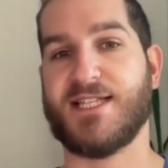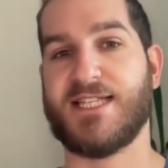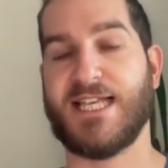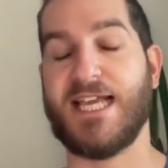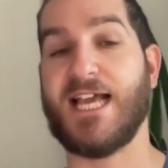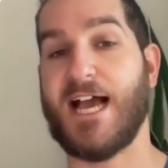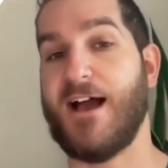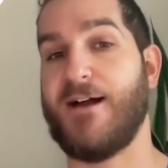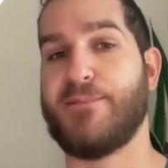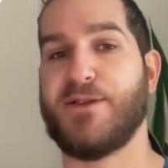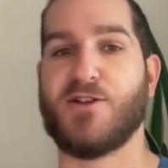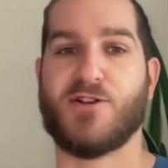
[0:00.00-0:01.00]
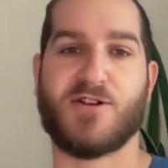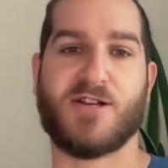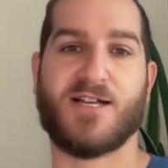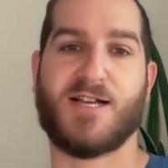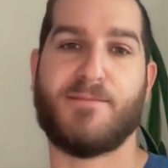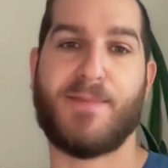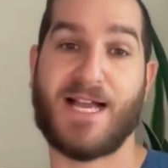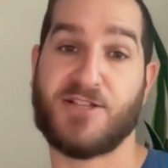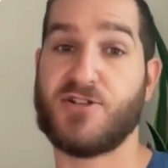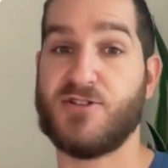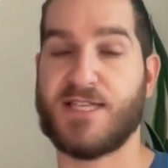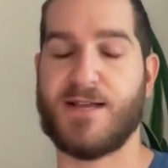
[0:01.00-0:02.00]
sync up your
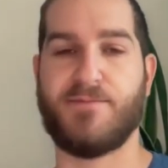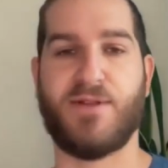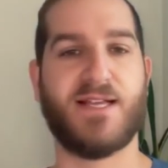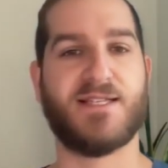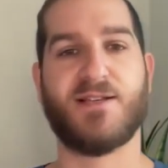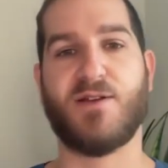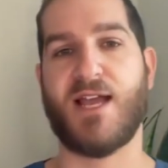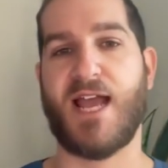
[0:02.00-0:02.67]
Magical templates